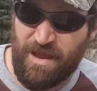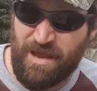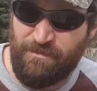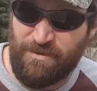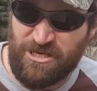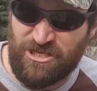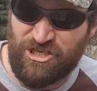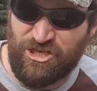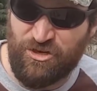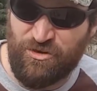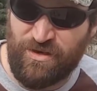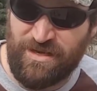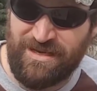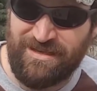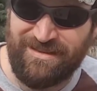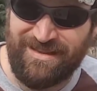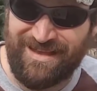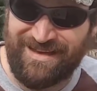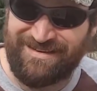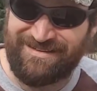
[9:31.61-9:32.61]
maybe
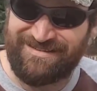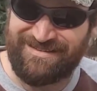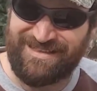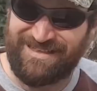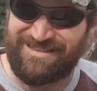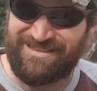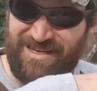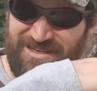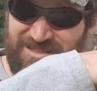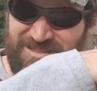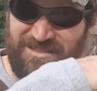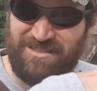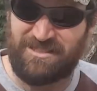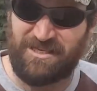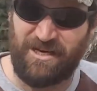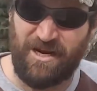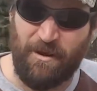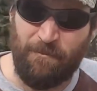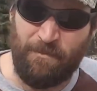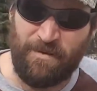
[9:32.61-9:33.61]
shooting that doesn't
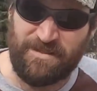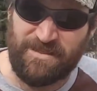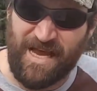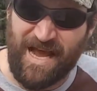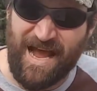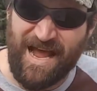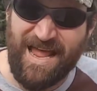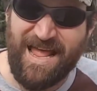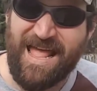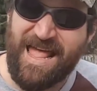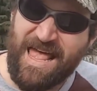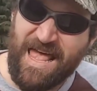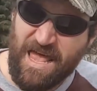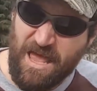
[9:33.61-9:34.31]
sit up as high,